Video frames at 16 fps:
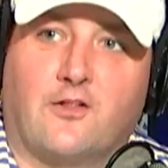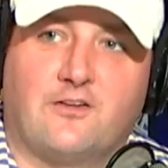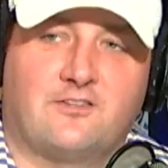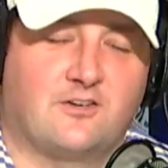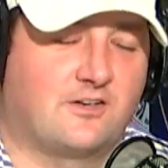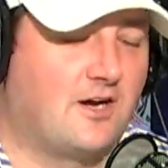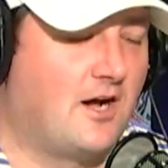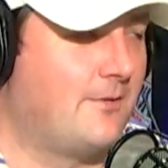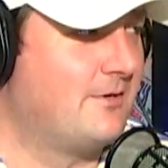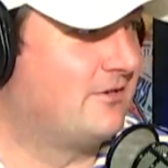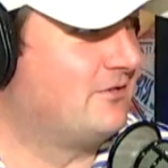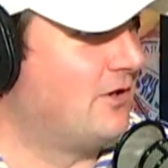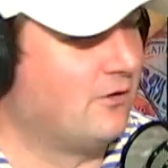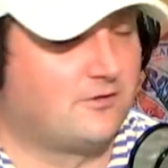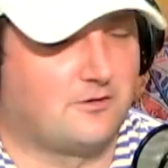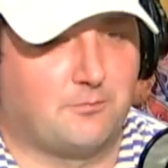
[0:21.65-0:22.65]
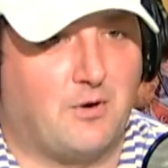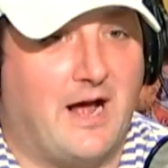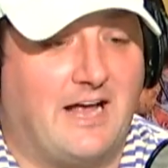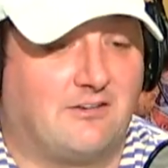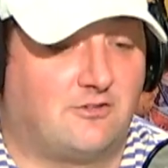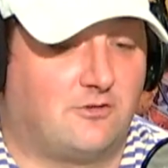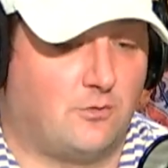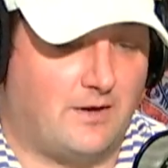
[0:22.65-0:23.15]
Now, this should come as no
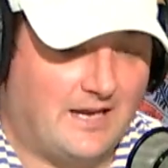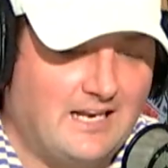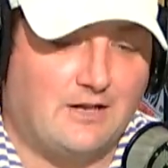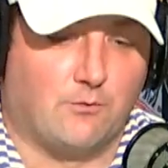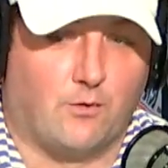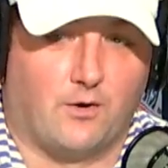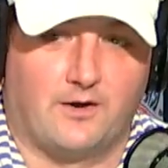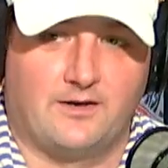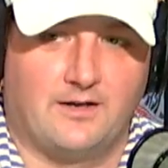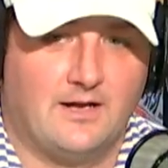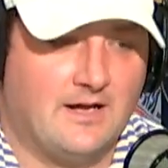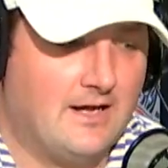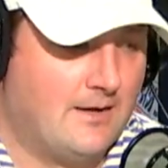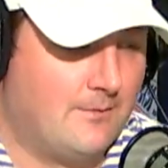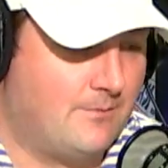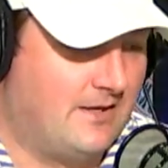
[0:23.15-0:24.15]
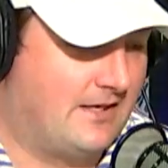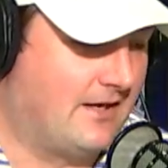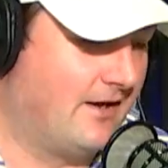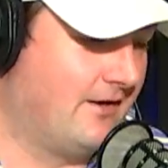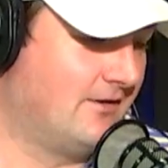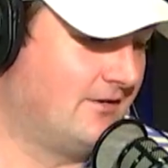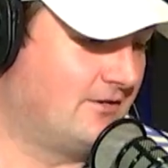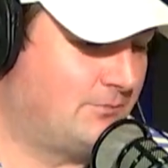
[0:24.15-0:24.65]
surprise to anyone
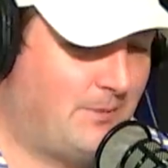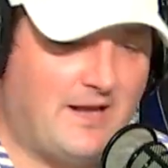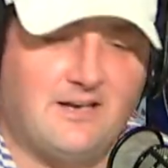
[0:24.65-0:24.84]
because